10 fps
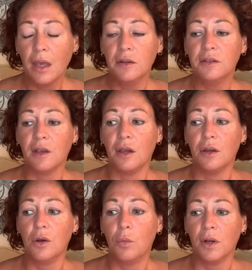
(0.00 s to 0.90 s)

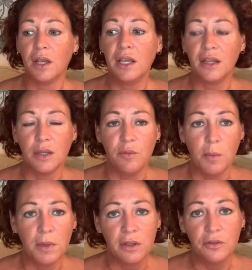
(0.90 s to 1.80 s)
So when I get them
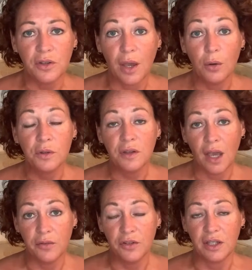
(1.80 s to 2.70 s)
removed, I also
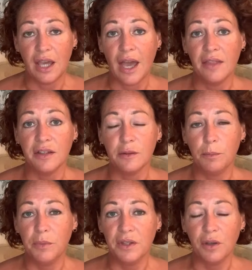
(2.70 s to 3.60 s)
have to get
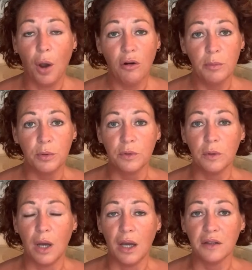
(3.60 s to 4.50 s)
this horrible
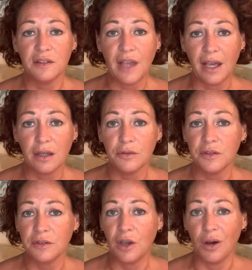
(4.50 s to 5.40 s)
sack of
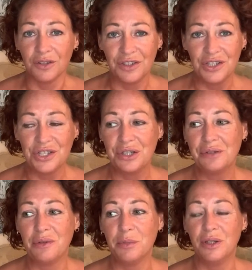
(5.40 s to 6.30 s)
scar tissue
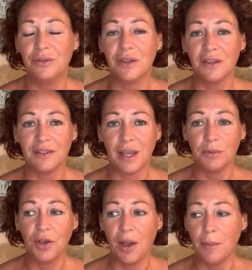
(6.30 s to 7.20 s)
removed at the
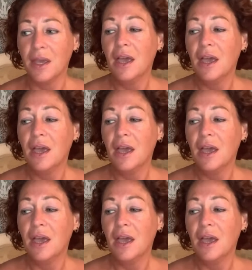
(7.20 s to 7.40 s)
same time.